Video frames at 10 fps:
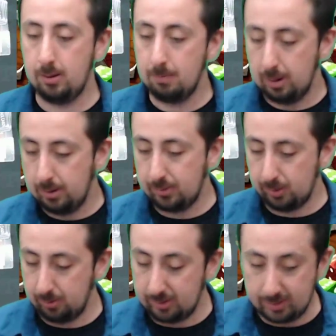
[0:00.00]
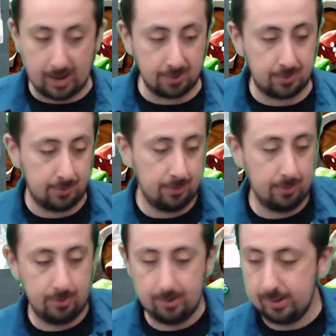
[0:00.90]
So in this case,
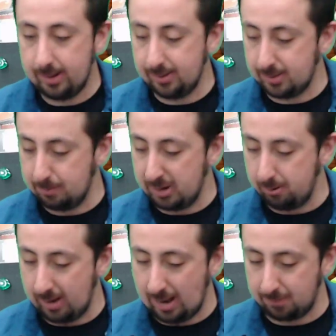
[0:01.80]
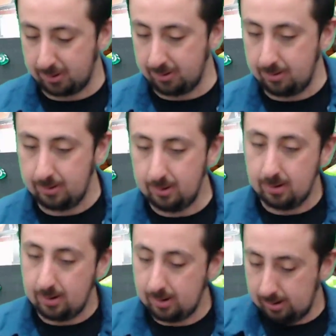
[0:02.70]
he is going to be going after
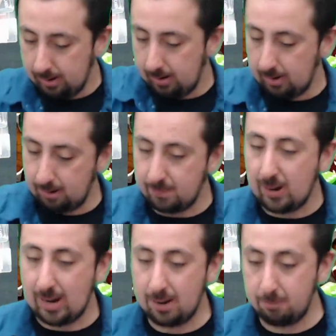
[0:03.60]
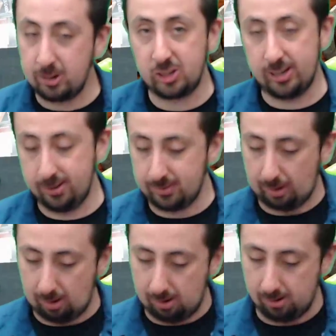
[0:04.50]
a 5, which is
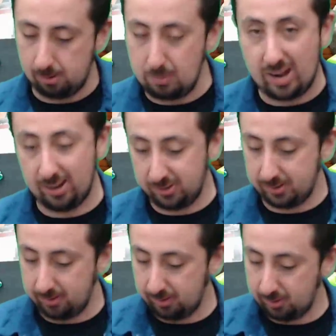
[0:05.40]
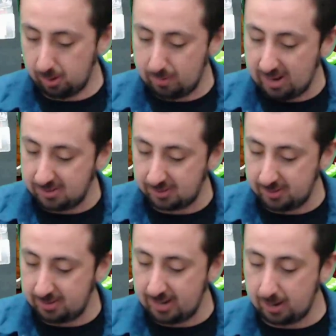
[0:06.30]
our mage. So our mage is
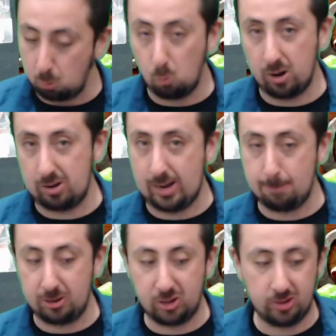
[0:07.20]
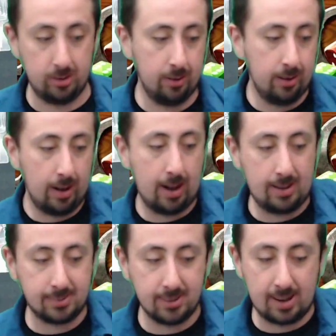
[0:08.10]
going to take 1 damage, and he's
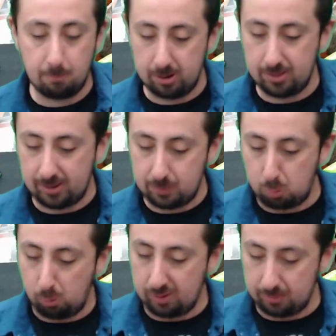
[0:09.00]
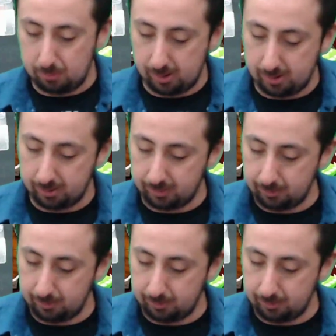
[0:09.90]
going to get one of these poison markers.